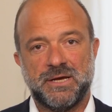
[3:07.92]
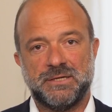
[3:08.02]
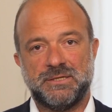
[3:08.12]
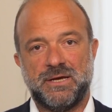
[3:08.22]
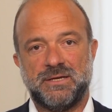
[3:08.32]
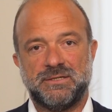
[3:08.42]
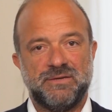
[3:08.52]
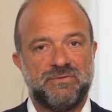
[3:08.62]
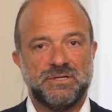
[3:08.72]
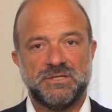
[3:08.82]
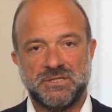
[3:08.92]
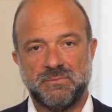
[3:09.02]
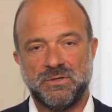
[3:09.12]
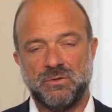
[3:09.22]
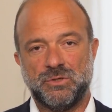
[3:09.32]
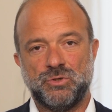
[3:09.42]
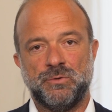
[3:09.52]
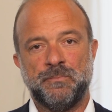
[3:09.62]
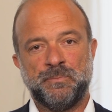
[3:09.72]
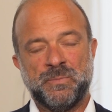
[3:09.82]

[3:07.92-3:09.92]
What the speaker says: that have different systems in order to